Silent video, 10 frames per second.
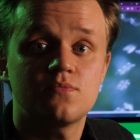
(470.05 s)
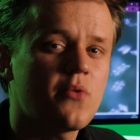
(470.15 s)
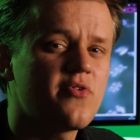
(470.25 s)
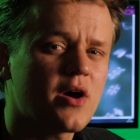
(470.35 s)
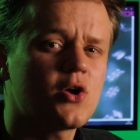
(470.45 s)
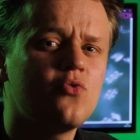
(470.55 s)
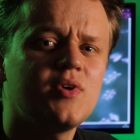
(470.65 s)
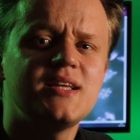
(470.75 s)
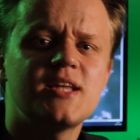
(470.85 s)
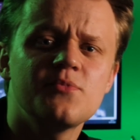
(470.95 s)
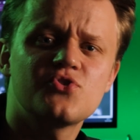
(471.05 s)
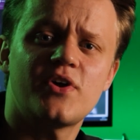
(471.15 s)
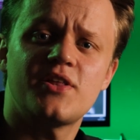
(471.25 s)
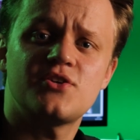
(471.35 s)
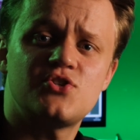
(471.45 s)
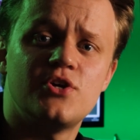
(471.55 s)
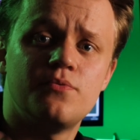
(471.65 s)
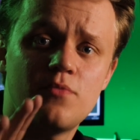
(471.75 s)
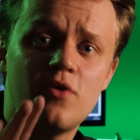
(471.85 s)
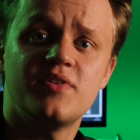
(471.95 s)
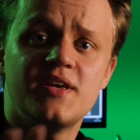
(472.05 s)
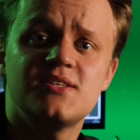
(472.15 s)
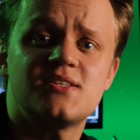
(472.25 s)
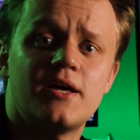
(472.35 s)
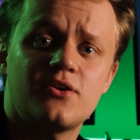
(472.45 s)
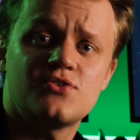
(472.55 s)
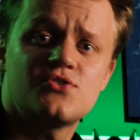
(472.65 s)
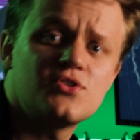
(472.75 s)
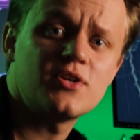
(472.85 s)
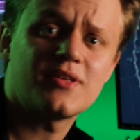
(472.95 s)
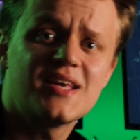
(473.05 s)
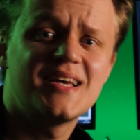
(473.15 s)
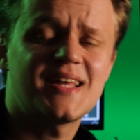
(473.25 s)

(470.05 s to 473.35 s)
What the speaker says: However, I can't really demonstrate that to you over the internet because, you know,